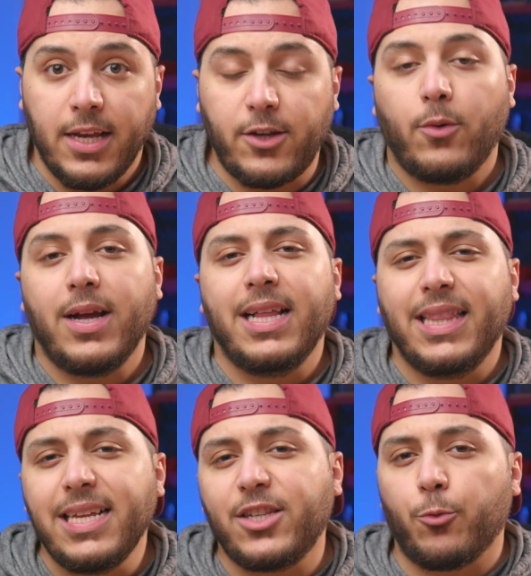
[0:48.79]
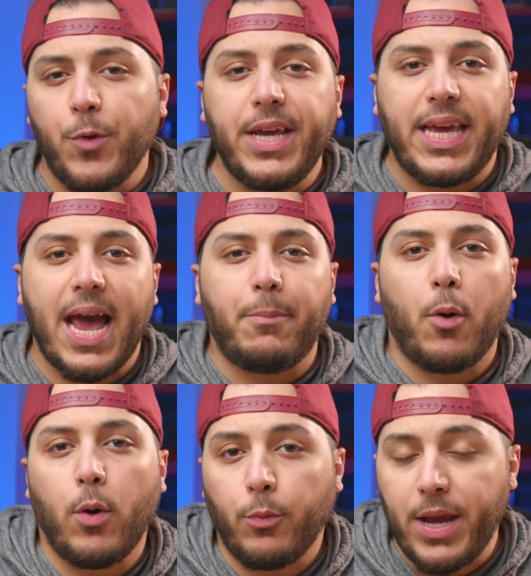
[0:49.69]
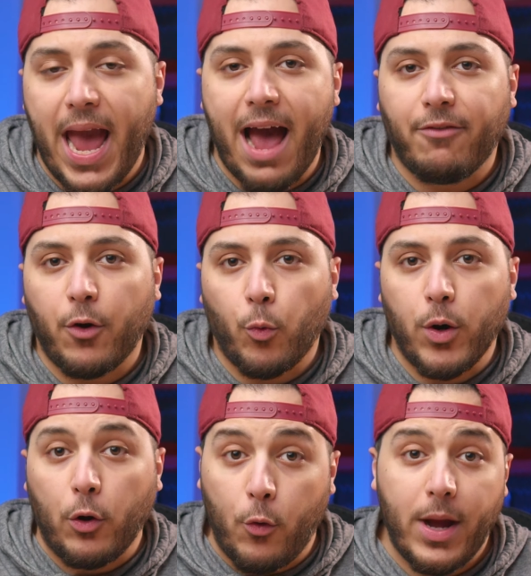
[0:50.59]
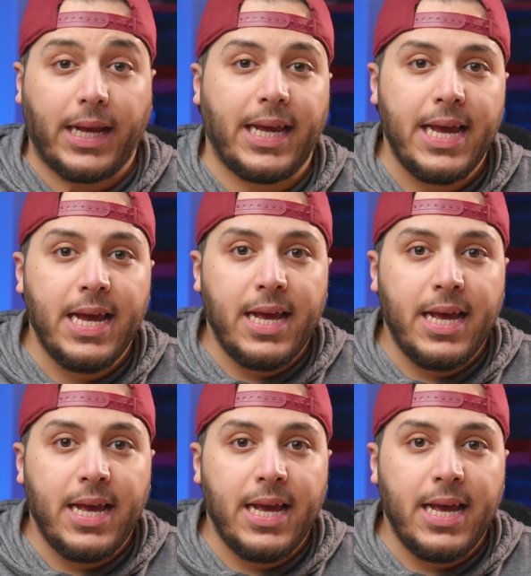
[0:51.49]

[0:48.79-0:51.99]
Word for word: So let's recap what we have real quick.